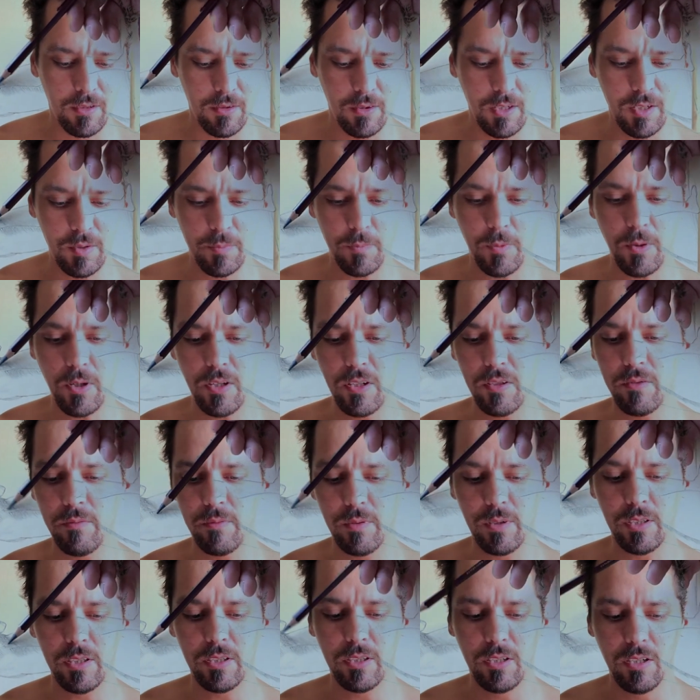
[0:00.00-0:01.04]
this book is
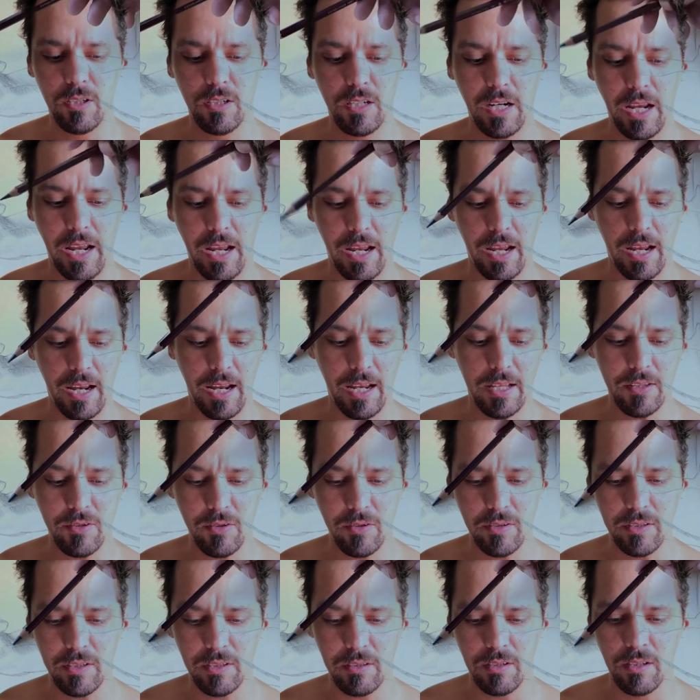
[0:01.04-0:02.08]
really good at
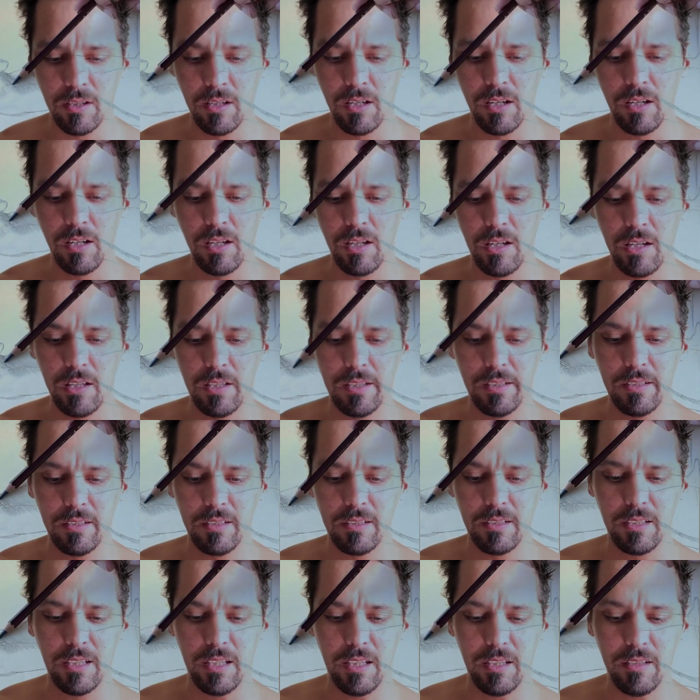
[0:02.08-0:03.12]
answering
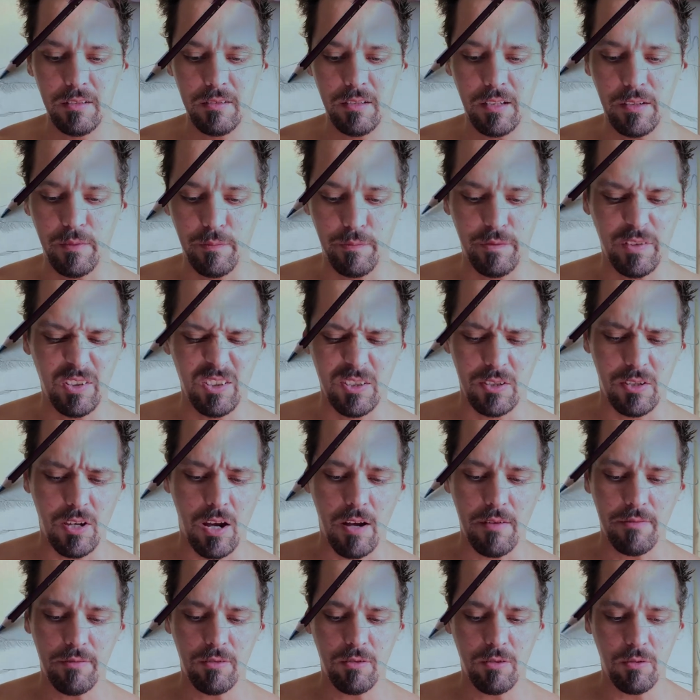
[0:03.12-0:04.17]
like
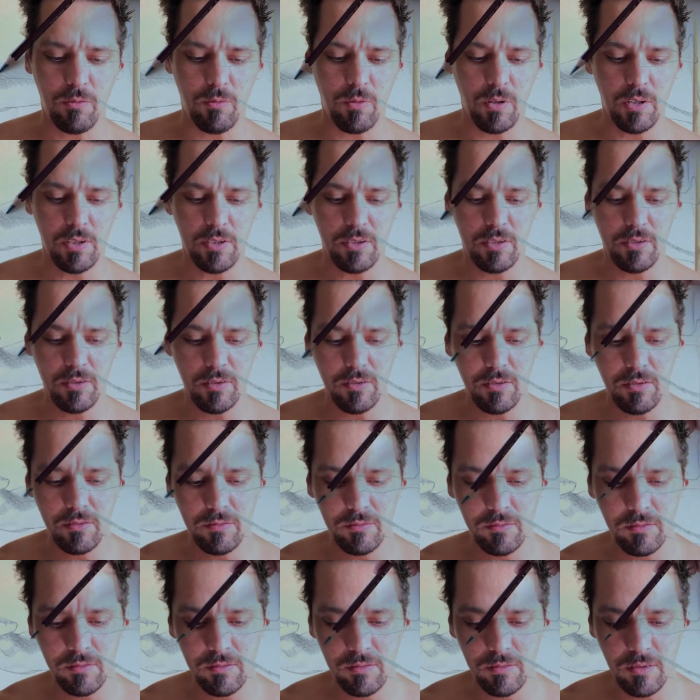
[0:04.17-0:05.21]
philosophical questions
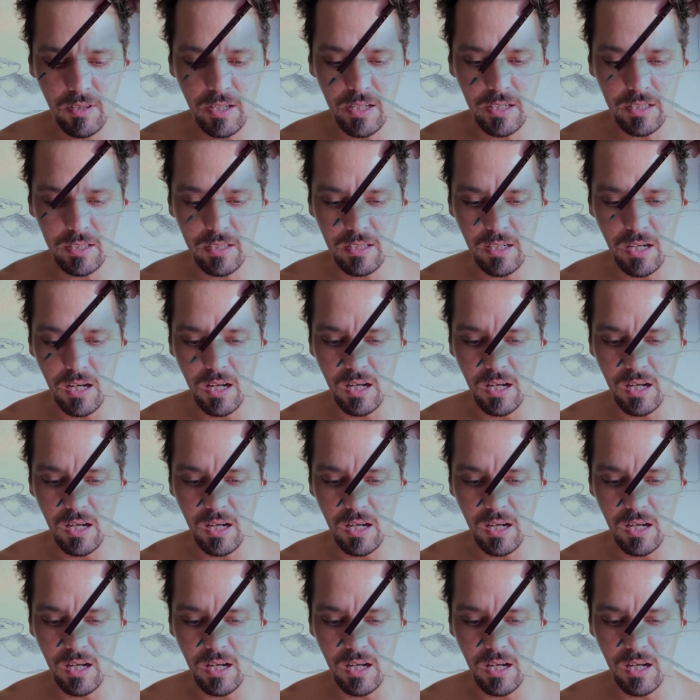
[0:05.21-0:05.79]
that